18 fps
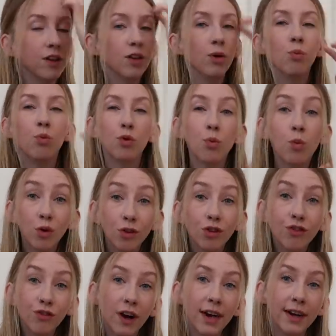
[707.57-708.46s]
And you, you
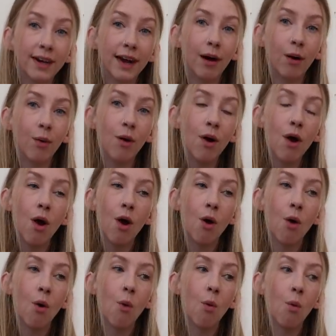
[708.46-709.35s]
want to find out
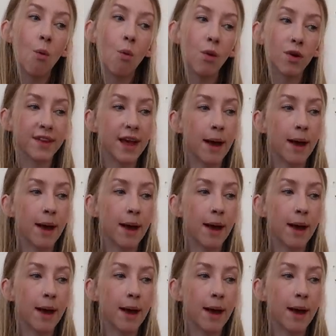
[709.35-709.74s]
what's